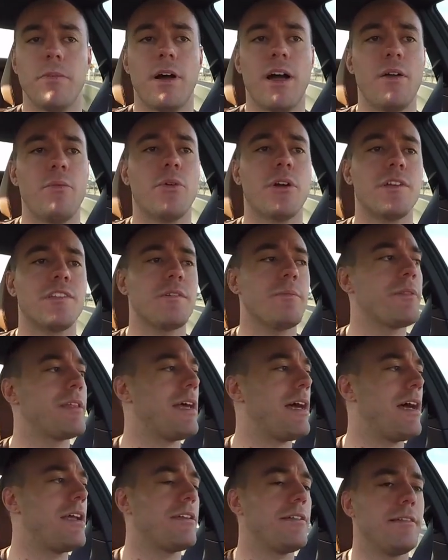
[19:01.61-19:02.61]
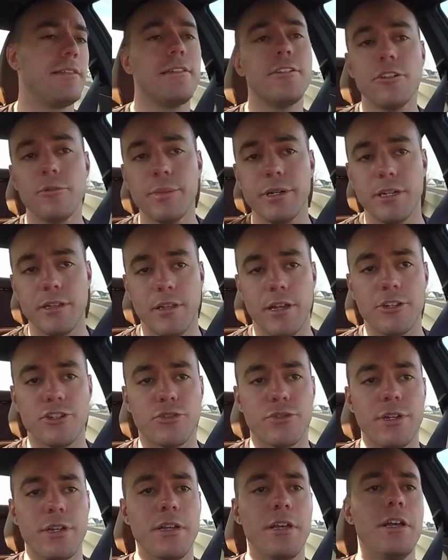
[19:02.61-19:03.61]
I wanted something that had a little bit of
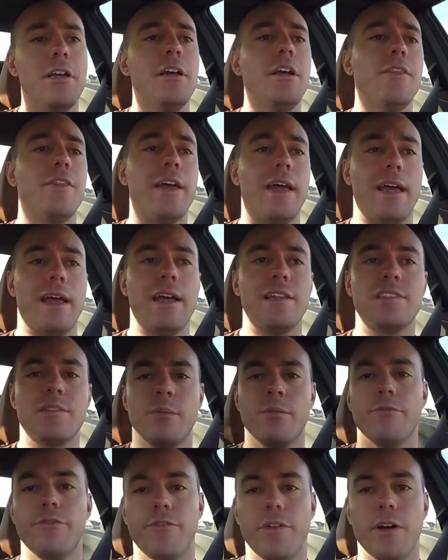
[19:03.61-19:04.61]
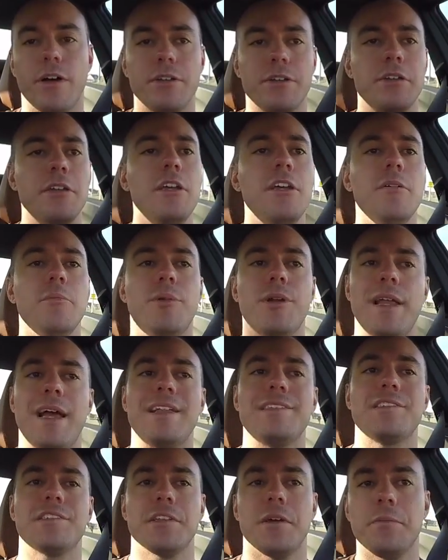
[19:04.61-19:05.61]
luxury, that had some fun, but
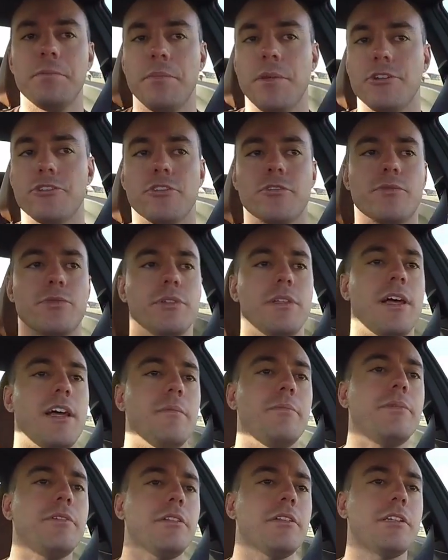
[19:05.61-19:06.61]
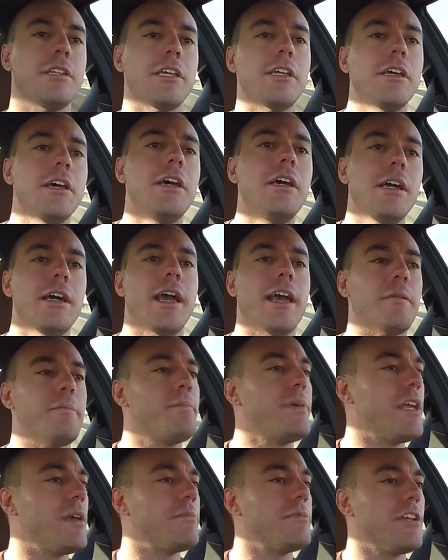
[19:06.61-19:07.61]
had some measure of reliability,
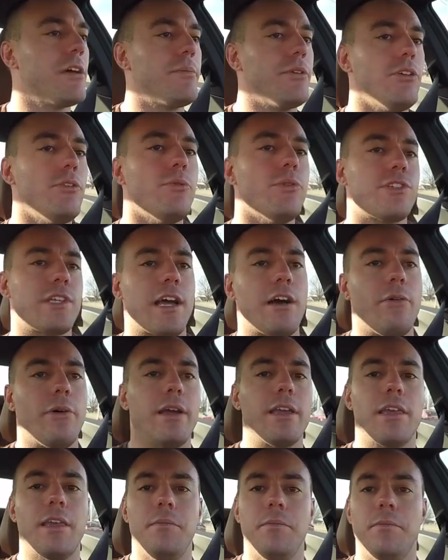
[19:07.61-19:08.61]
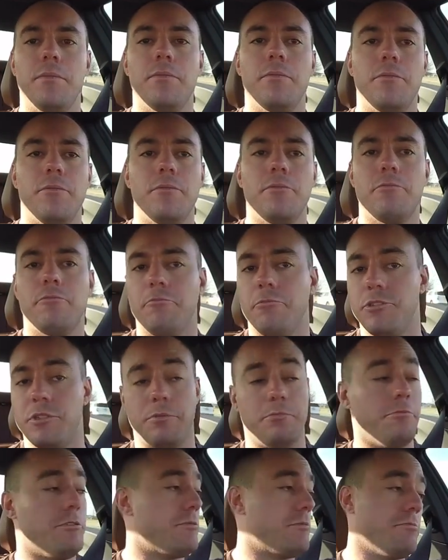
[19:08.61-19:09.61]
and BMW was how was
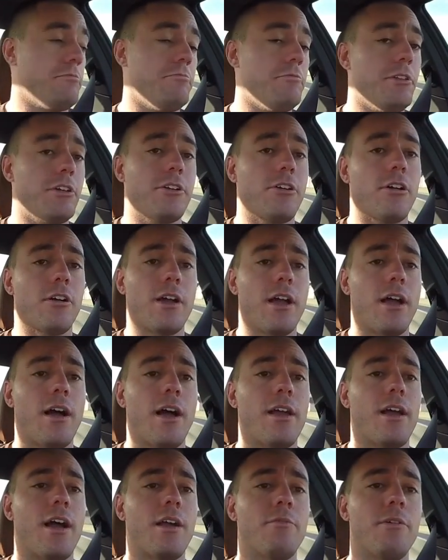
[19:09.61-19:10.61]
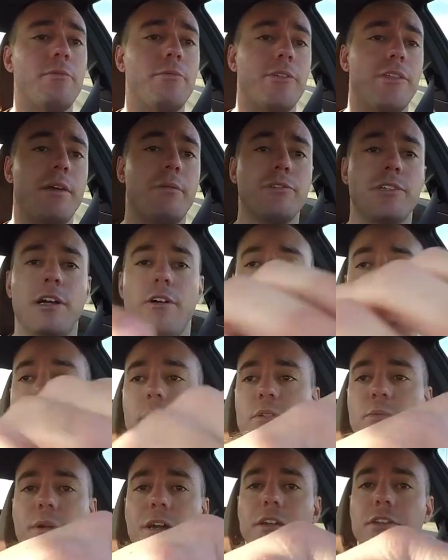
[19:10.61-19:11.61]
the car I went with. That was how I
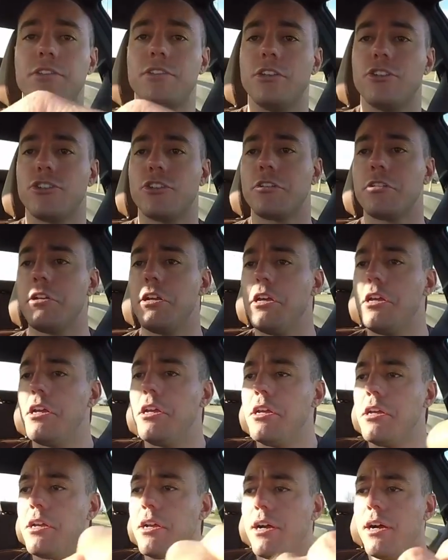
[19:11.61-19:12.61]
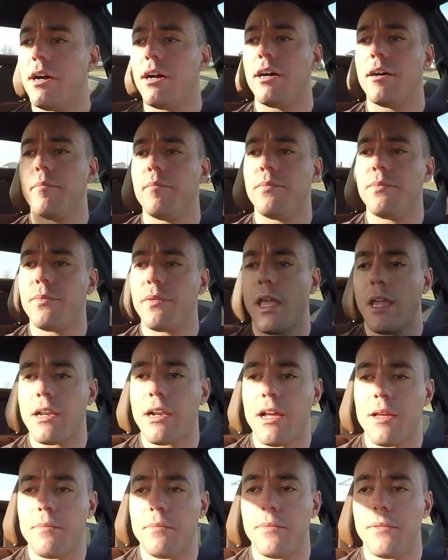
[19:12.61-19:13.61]
came to my decision. And
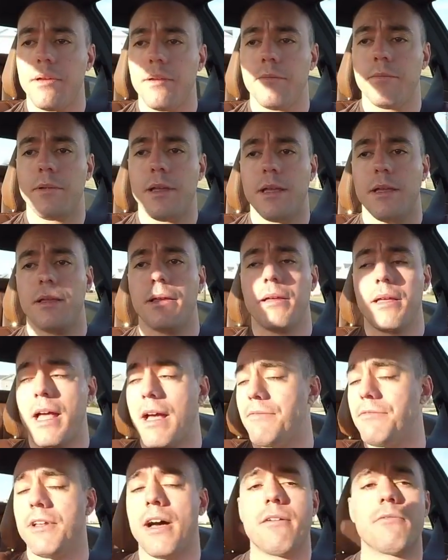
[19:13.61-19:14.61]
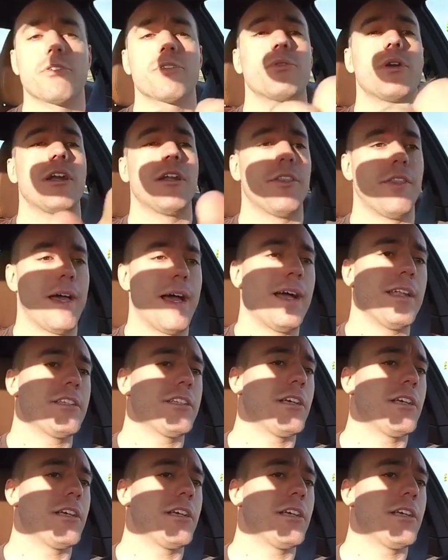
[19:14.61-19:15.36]
I have not regretted that,